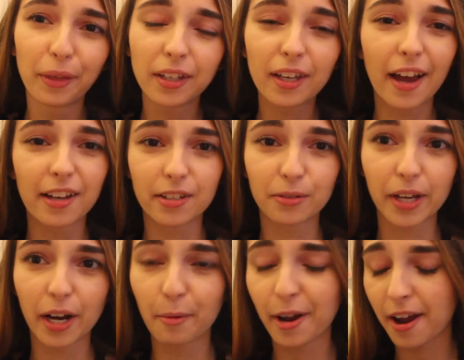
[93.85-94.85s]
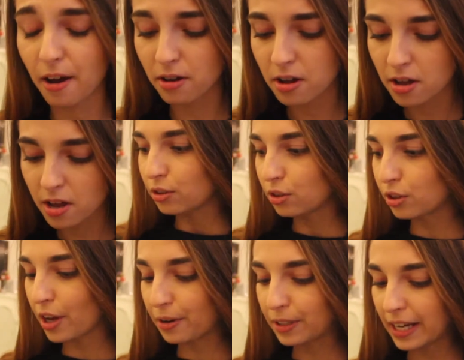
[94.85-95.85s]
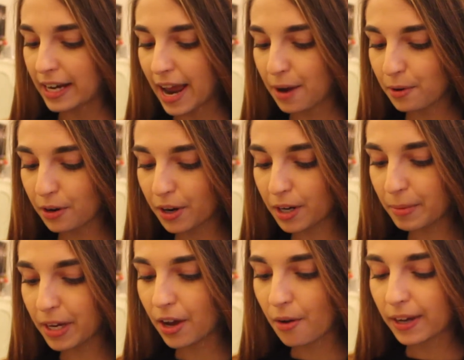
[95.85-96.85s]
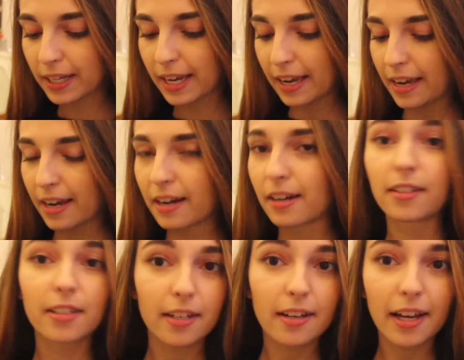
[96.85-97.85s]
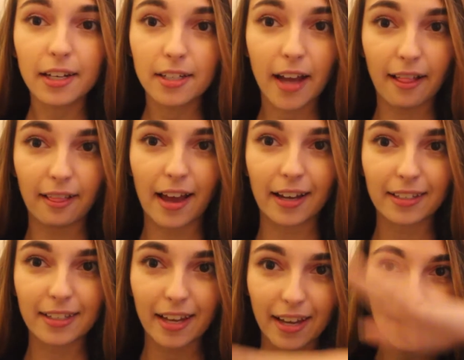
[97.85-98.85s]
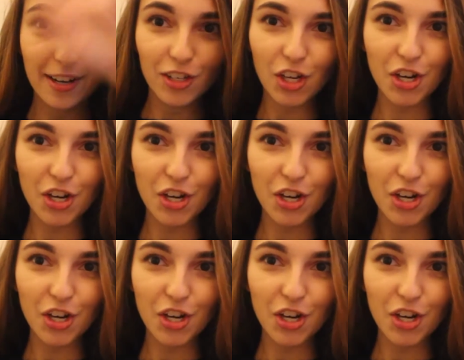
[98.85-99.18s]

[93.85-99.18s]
You guys don't care about now. So today we're going to be going in, tonight shall I say,